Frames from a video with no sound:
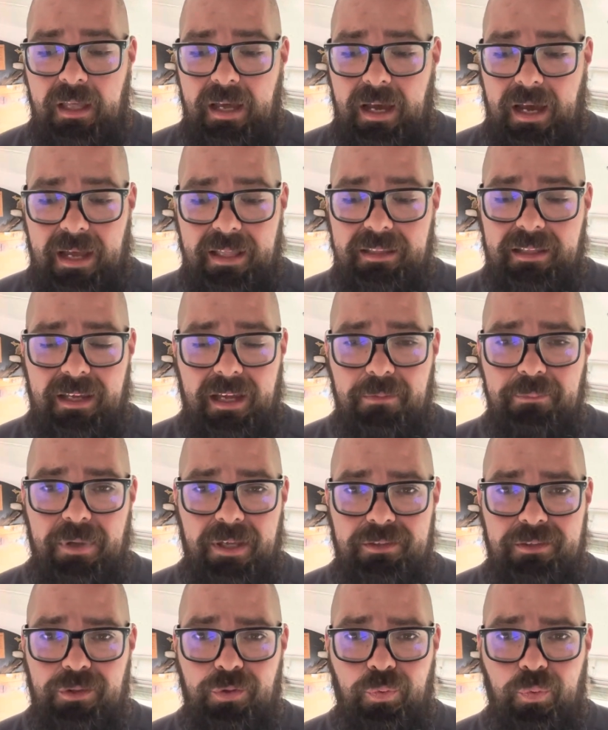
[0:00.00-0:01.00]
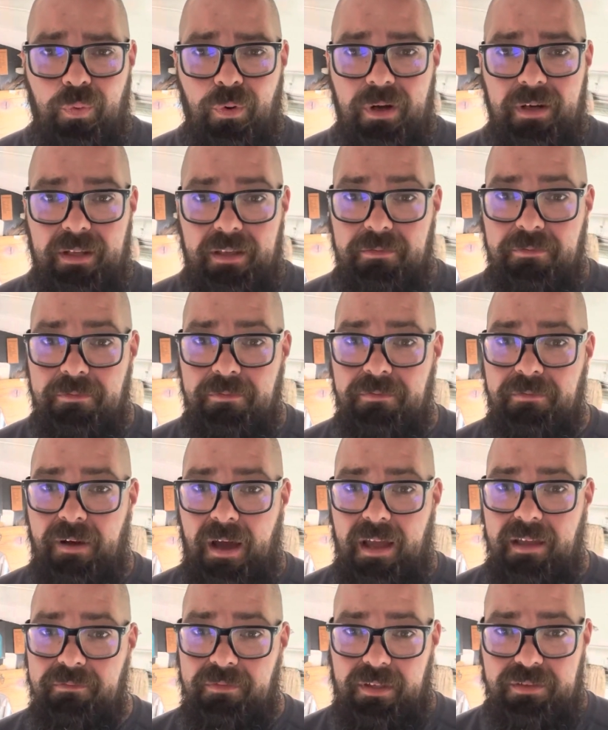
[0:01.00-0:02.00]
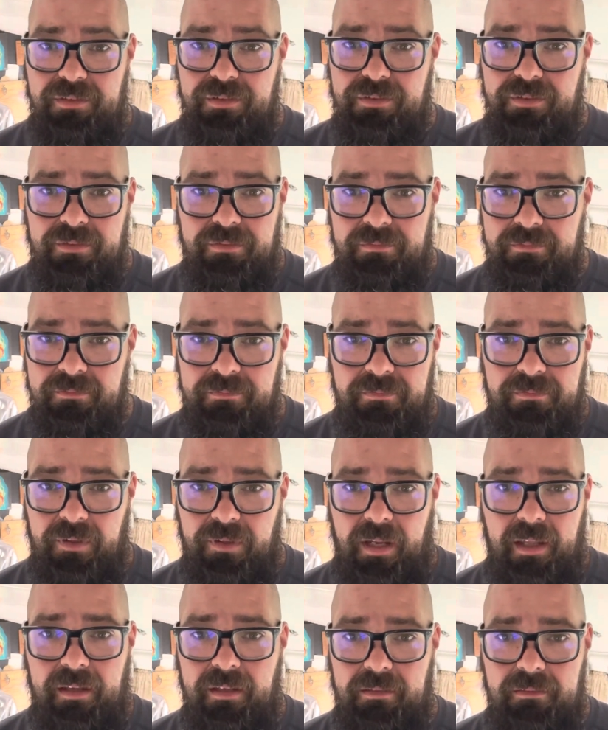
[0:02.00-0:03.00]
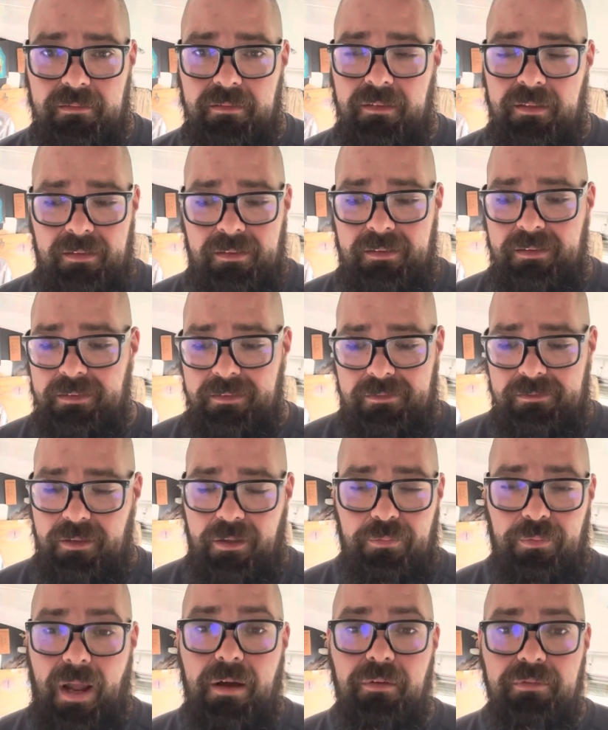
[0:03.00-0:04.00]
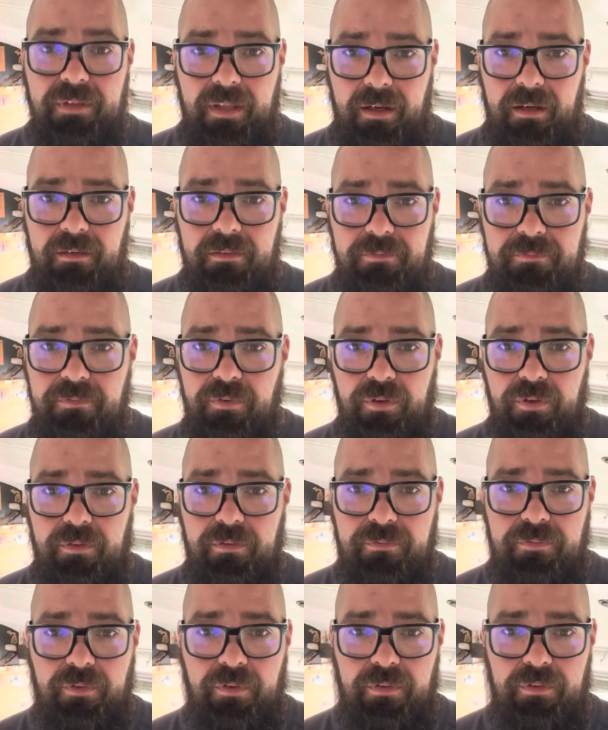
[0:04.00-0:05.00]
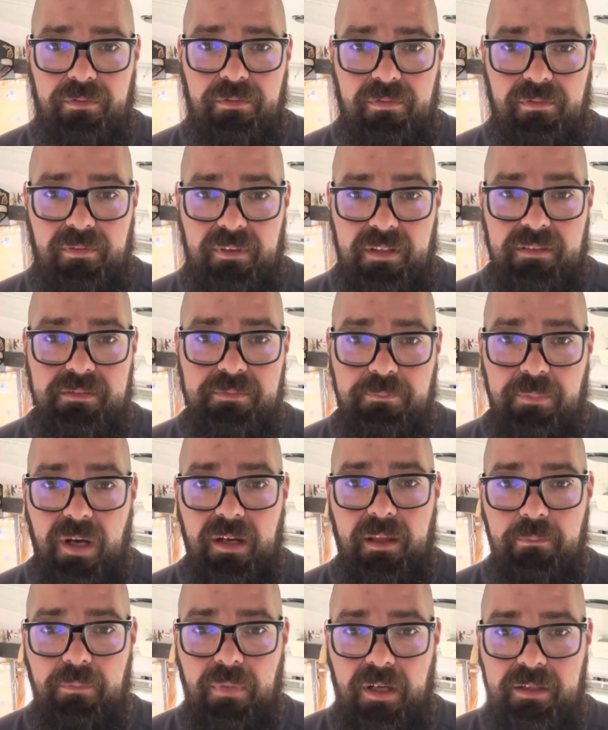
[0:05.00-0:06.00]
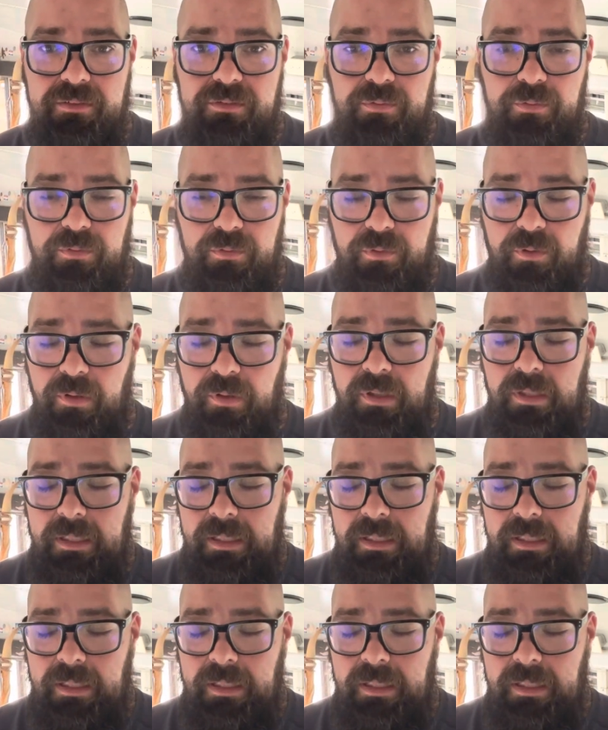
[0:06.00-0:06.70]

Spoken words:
I think I paid 25-ish for around there for this Bucket Boss tool roll.